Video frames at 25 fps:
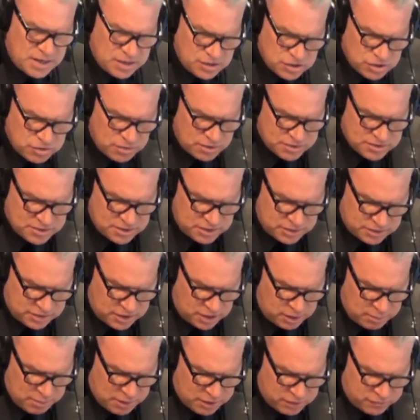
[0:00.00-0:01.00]
interesting
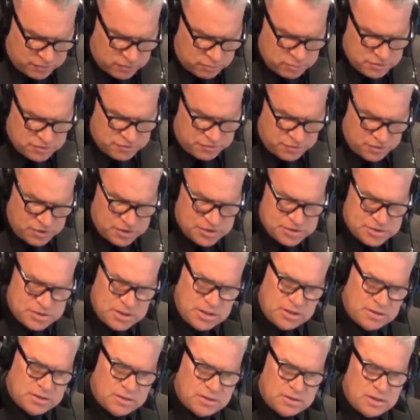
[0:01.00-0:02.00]
thing about the film is,
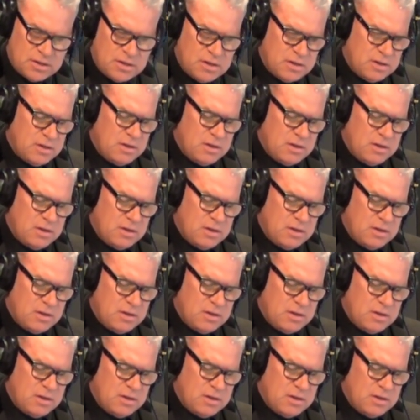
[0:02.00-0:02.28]
firstly, that,